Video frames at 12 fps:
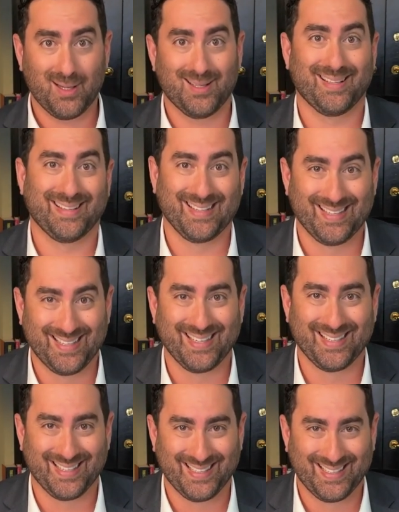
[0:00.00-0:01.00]

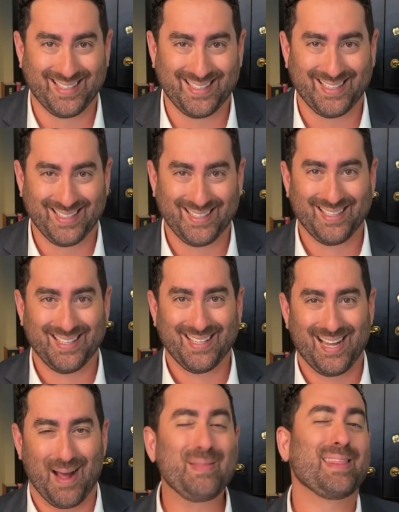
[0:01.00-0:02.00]

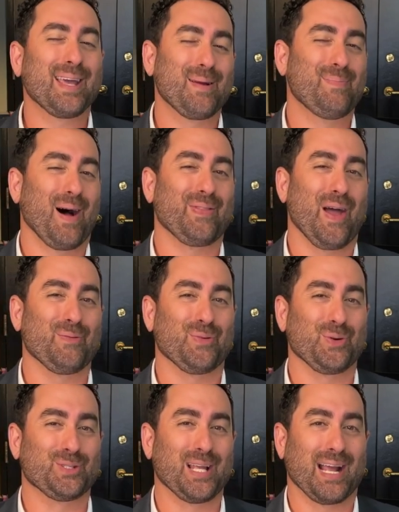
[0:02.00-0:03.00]
I mean, think about that
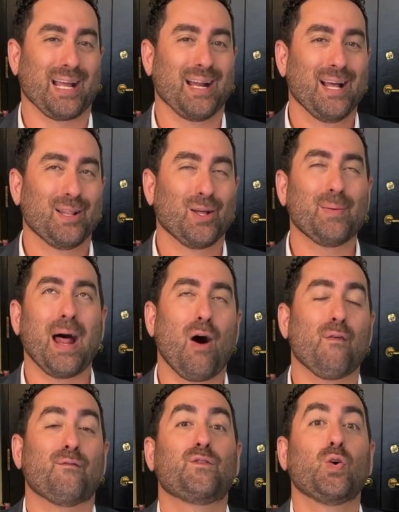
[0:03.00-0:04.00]
for a second. Look about
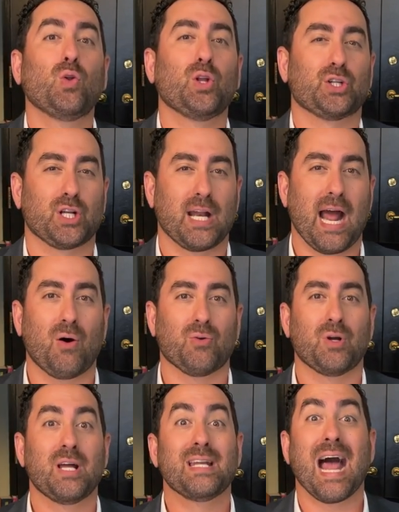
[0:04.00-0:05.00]
how foolish and
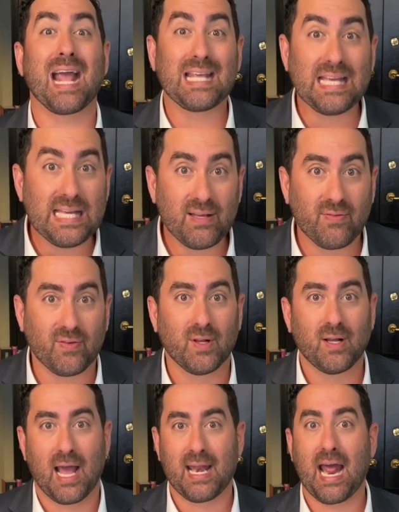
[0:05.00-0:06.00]
how naive
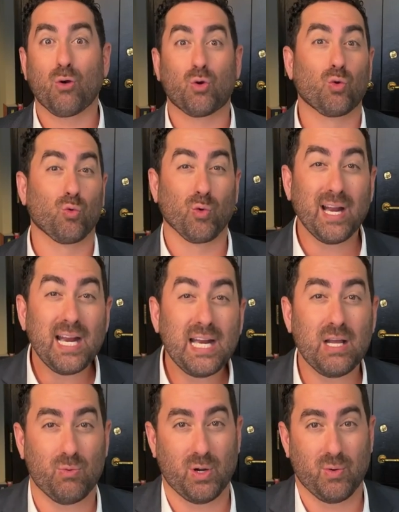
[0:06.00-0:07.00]
and how
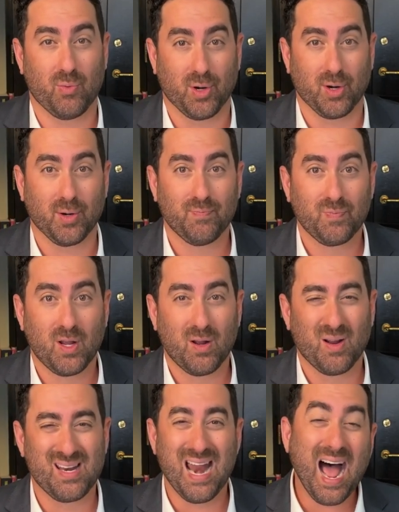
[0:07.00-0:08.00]
greedy we were.
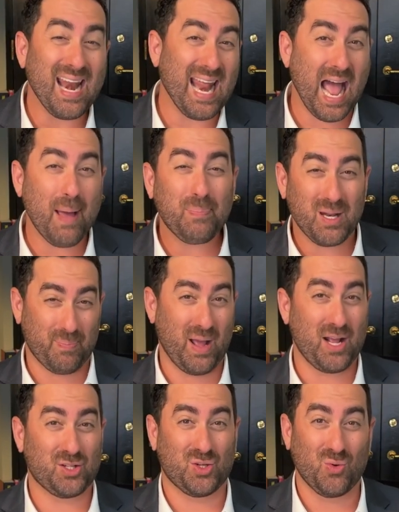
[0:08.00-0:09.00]
Not happy to
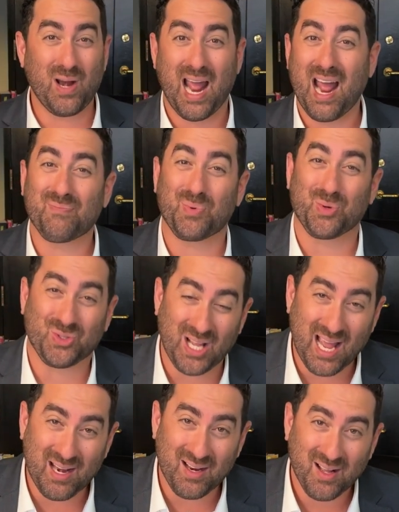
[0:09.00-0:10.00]
pay
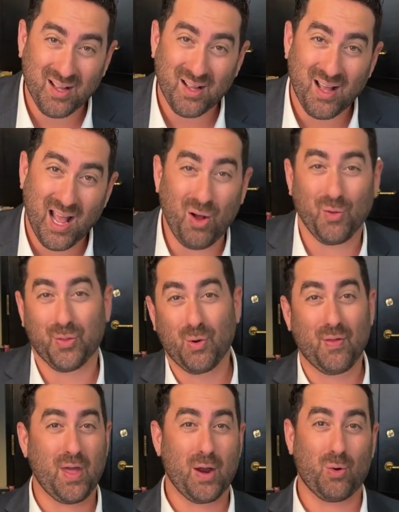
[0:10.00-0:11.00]
2.5%? Hell,
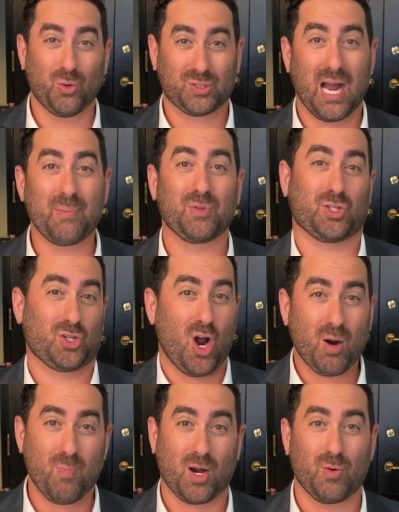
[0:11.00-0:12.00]
throughout that whole time, the
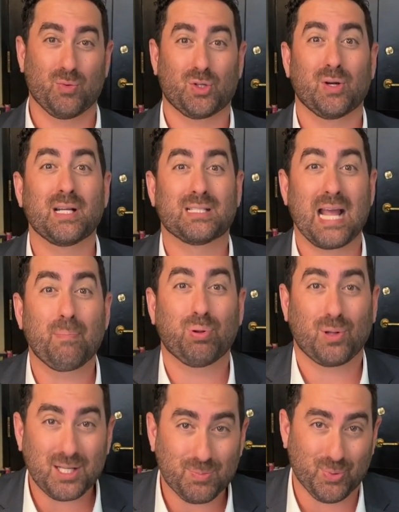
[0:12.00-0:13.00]
stock market was earning
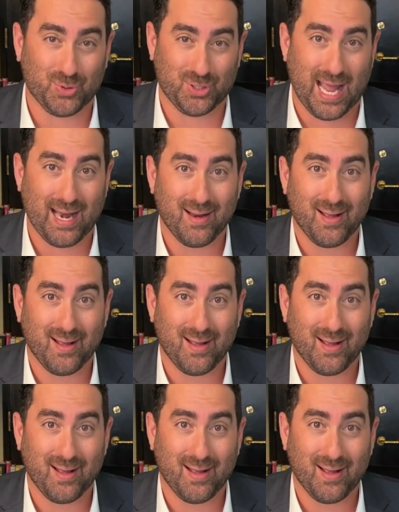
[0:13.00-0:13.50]
10+%.